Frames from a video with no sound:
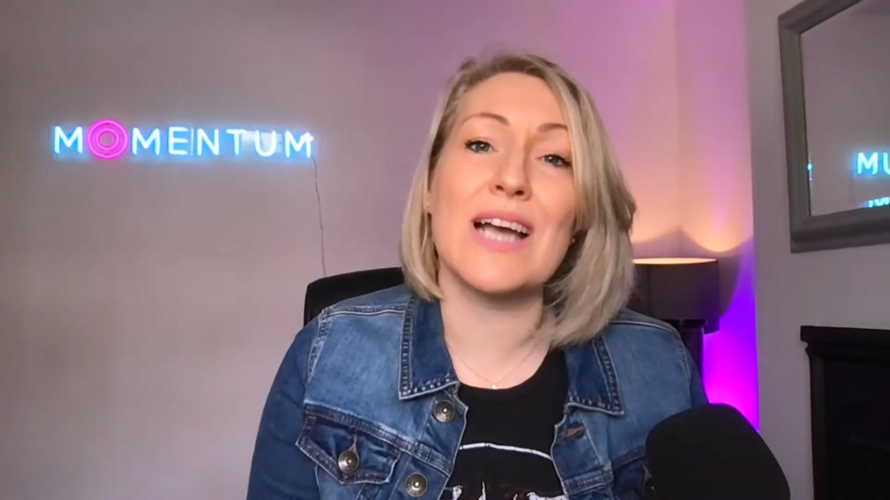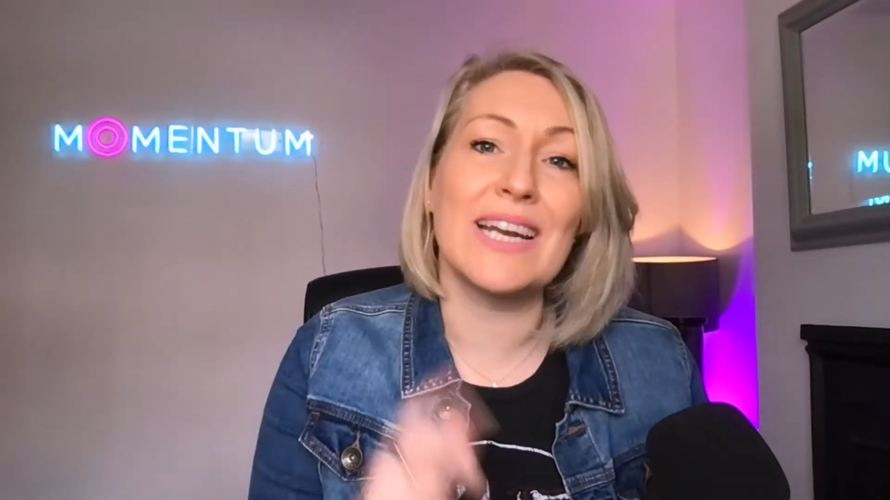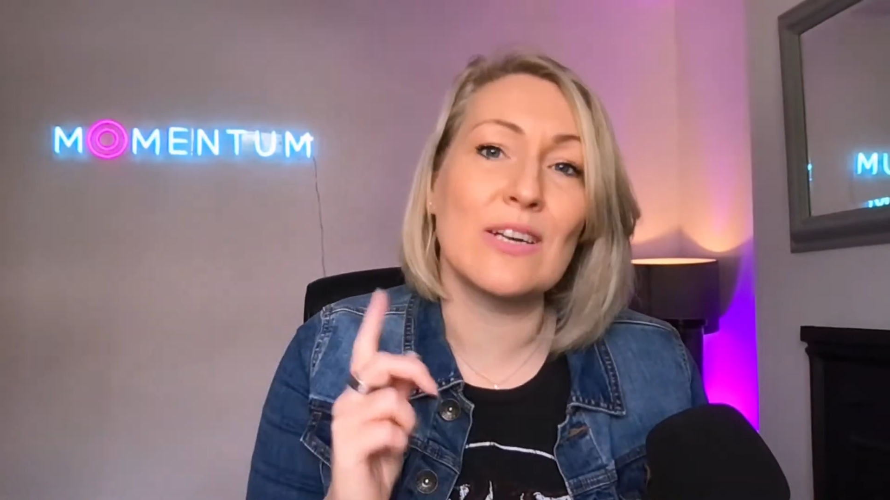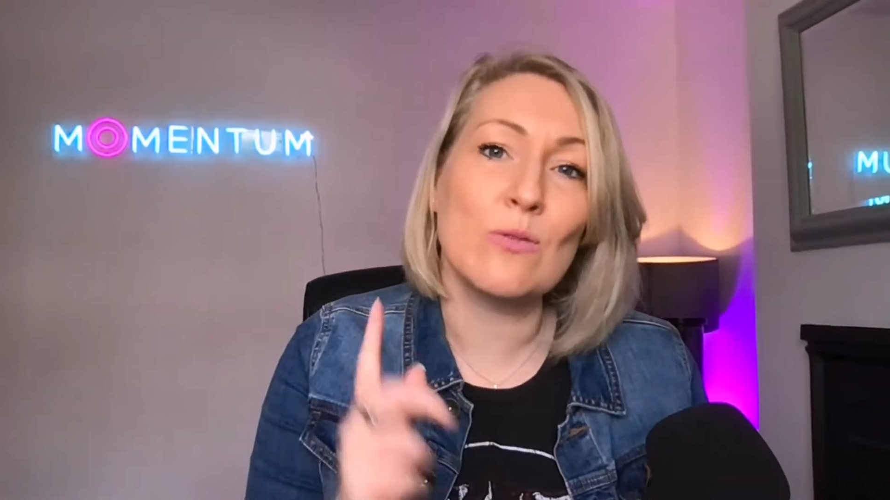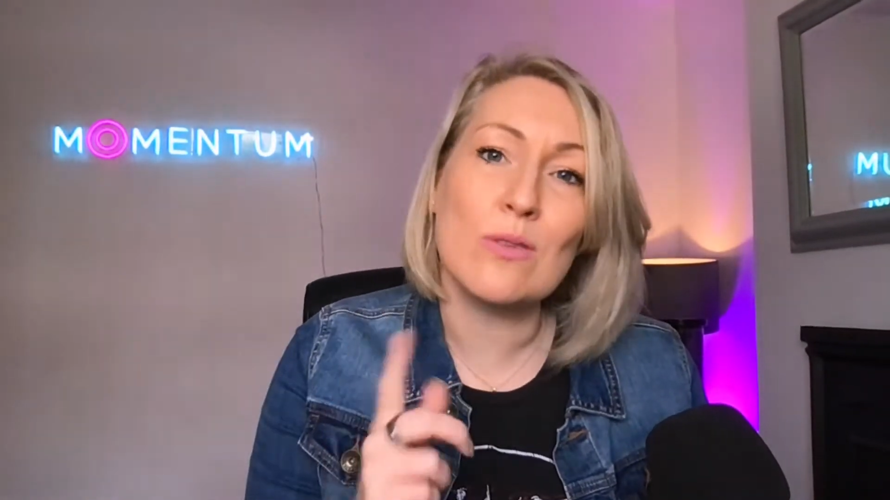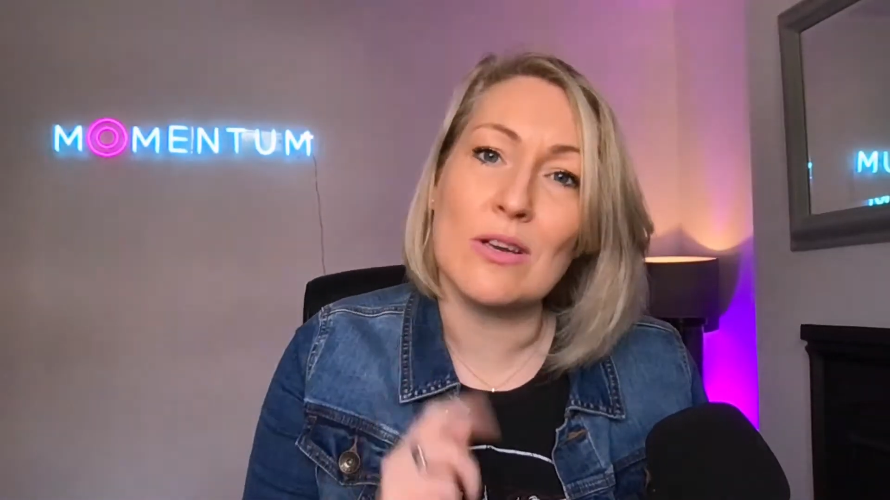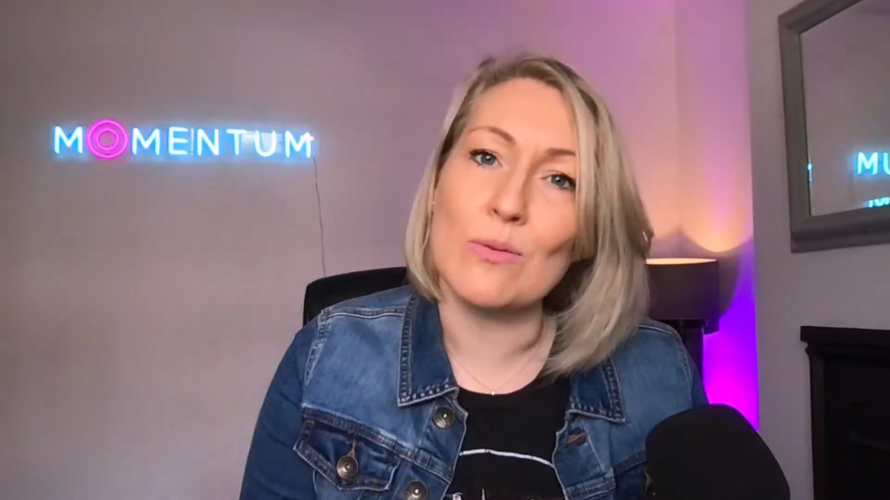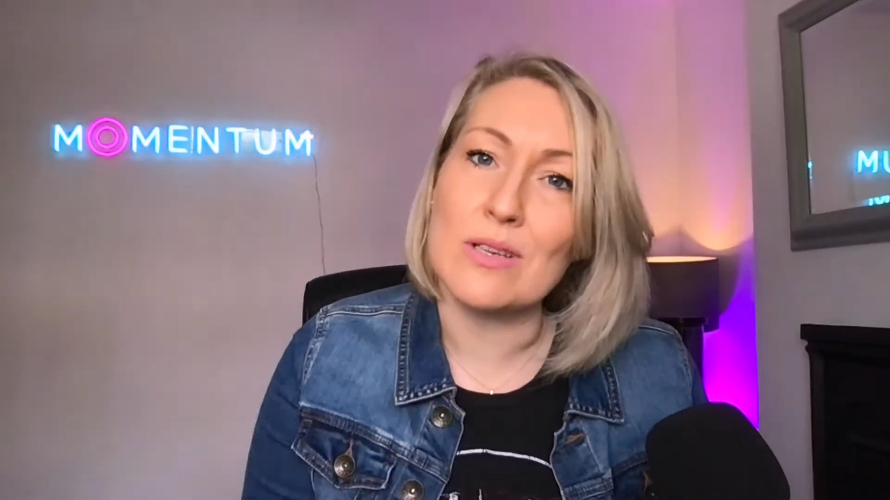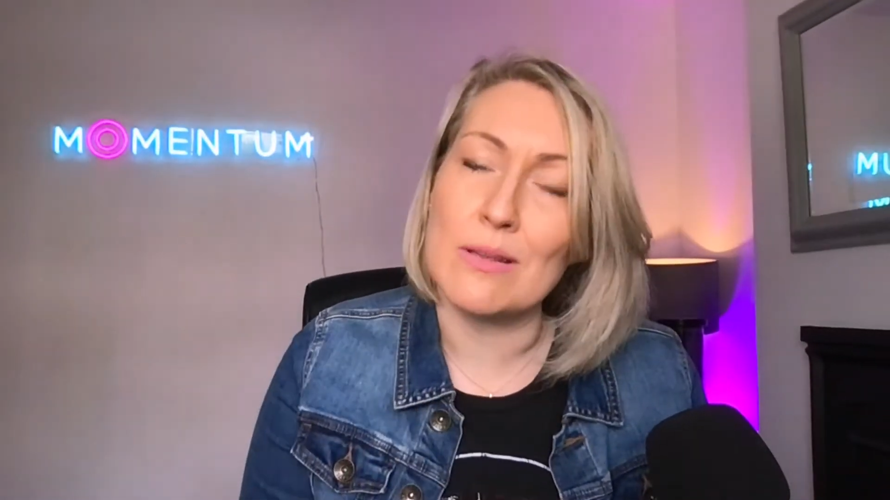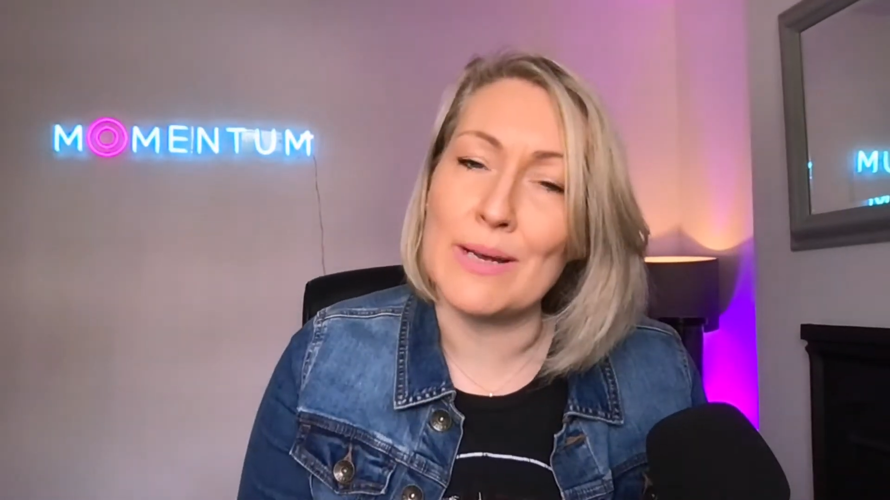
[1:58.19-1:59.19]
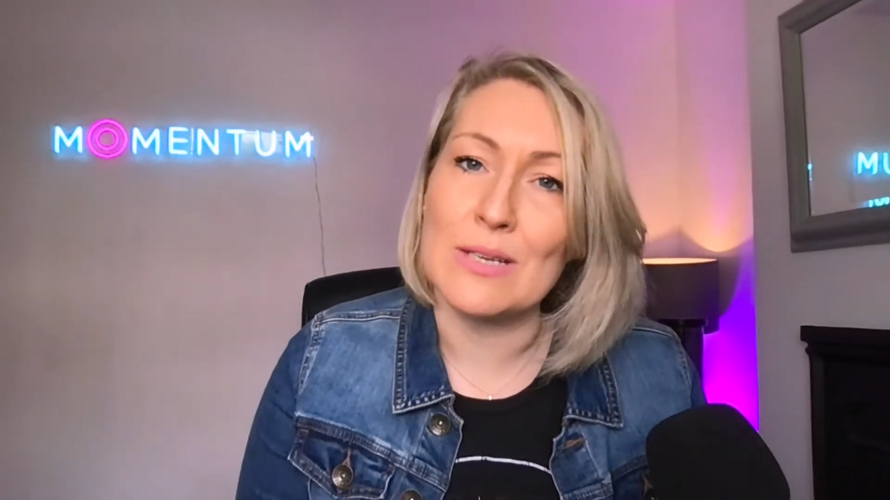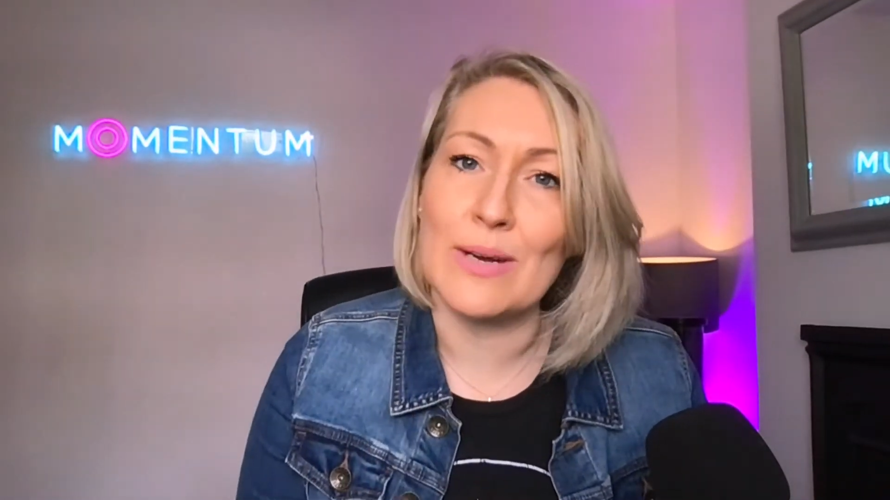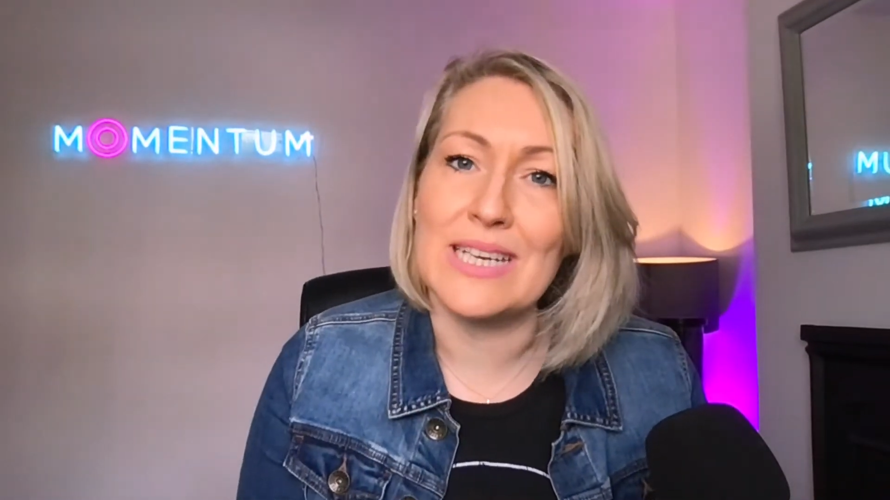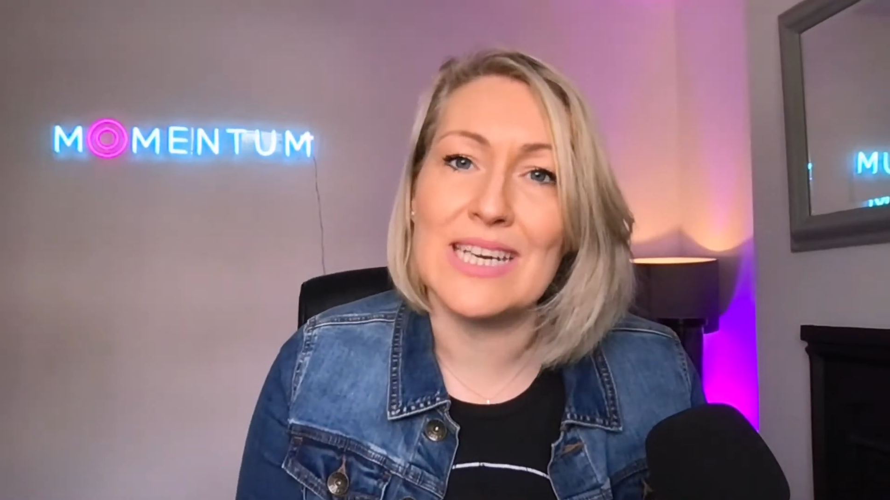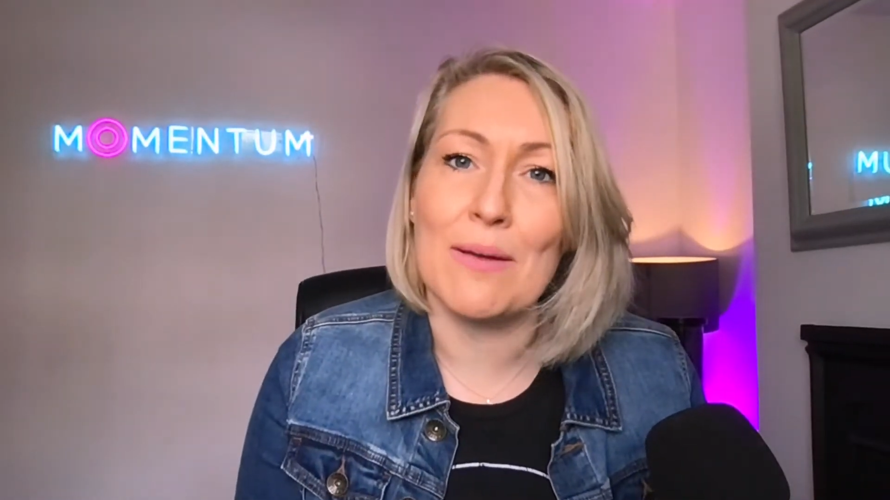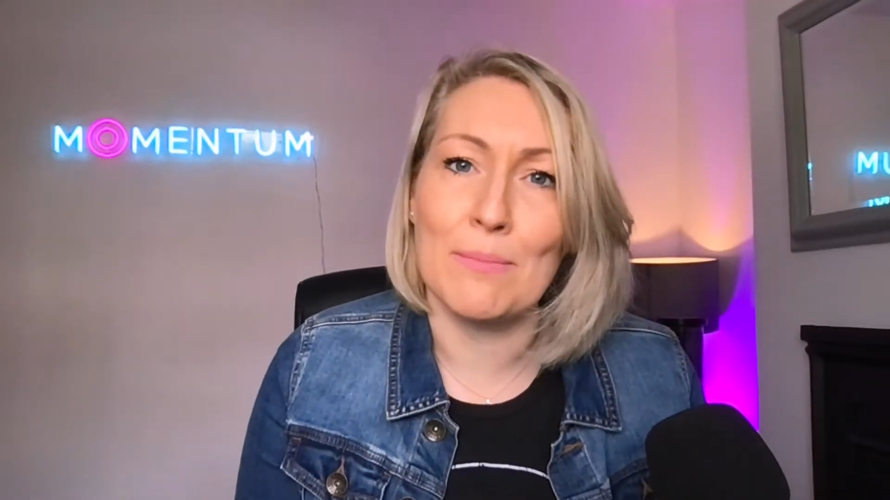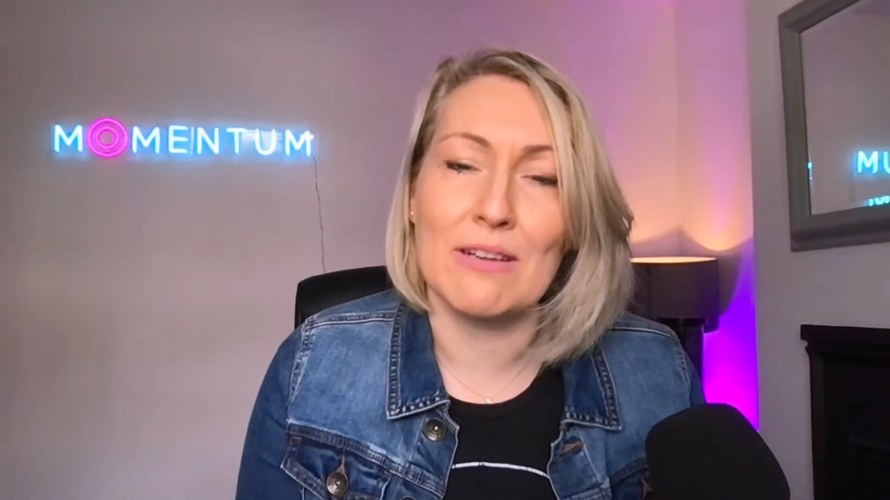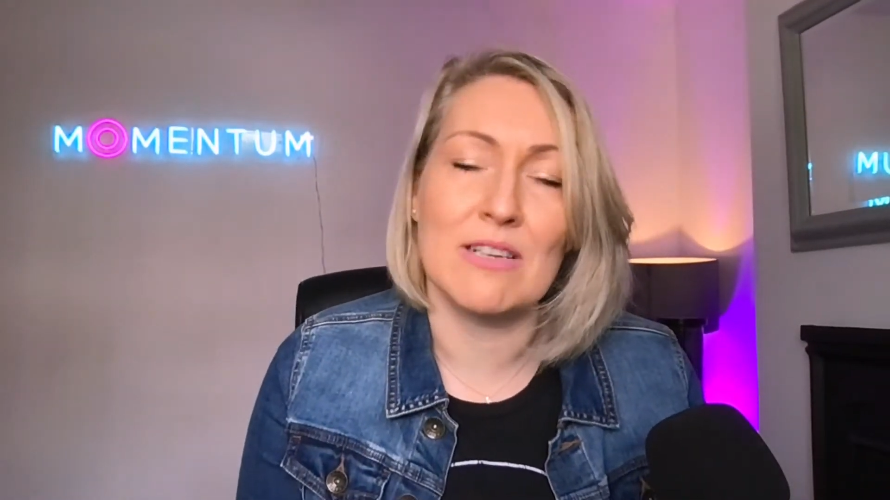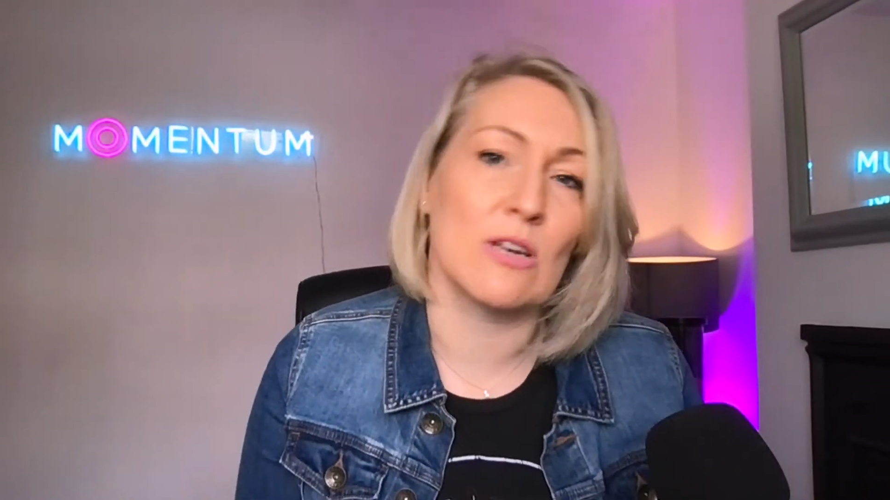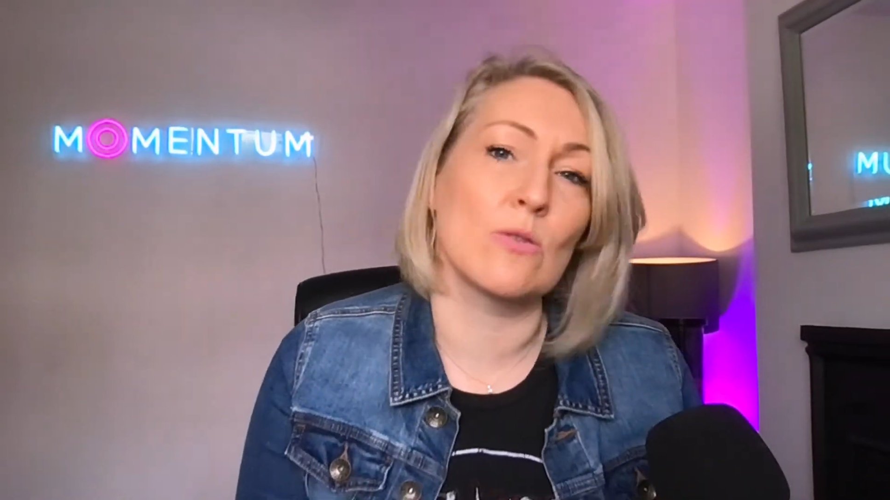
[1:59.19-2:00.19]
and it also wasn't the best way to get me
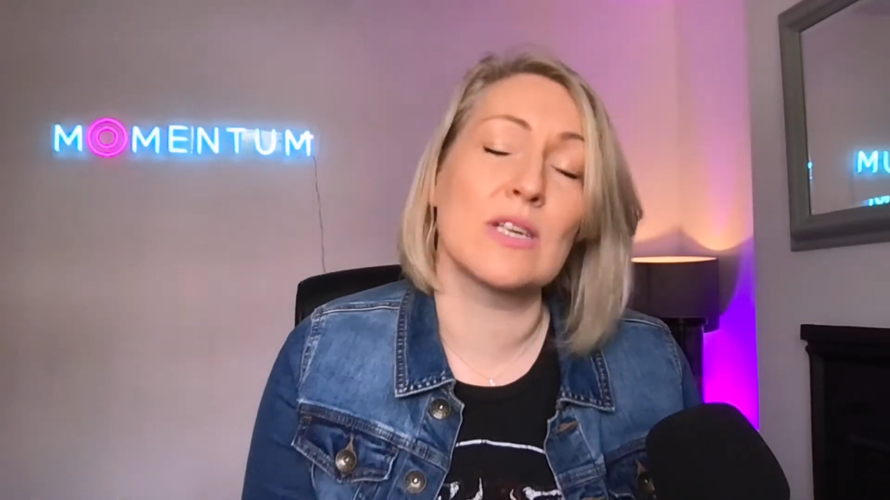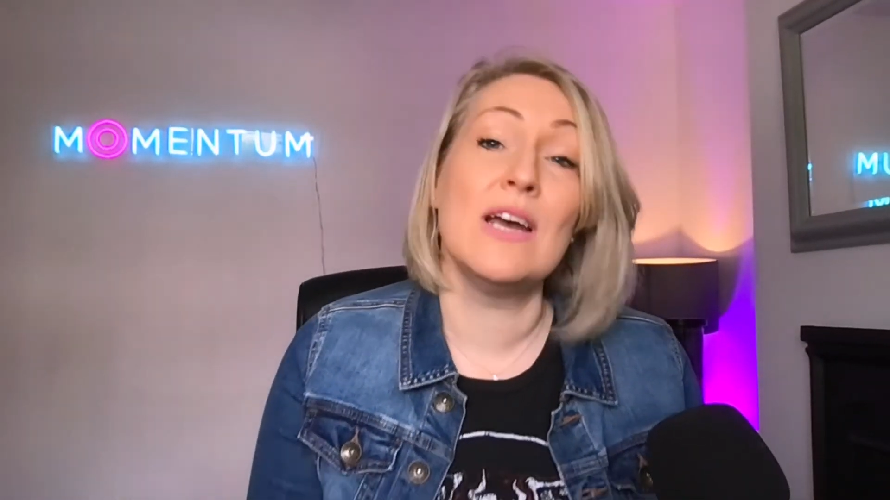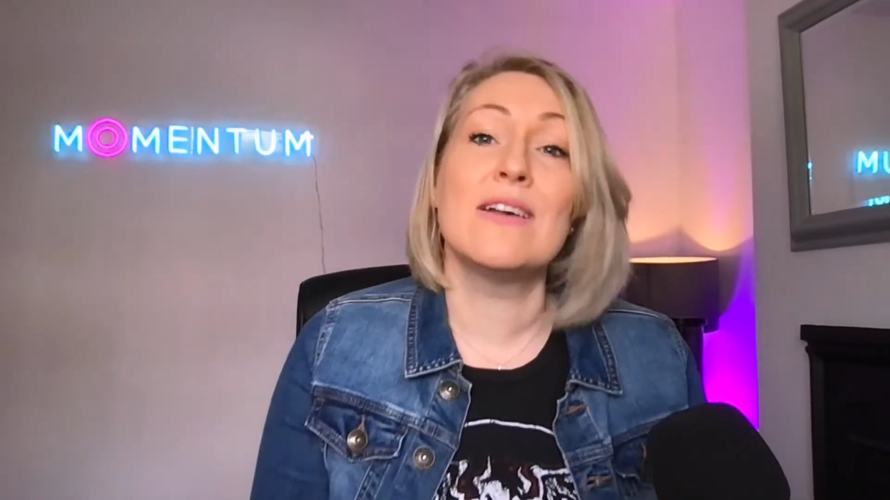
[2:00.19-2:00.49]
results.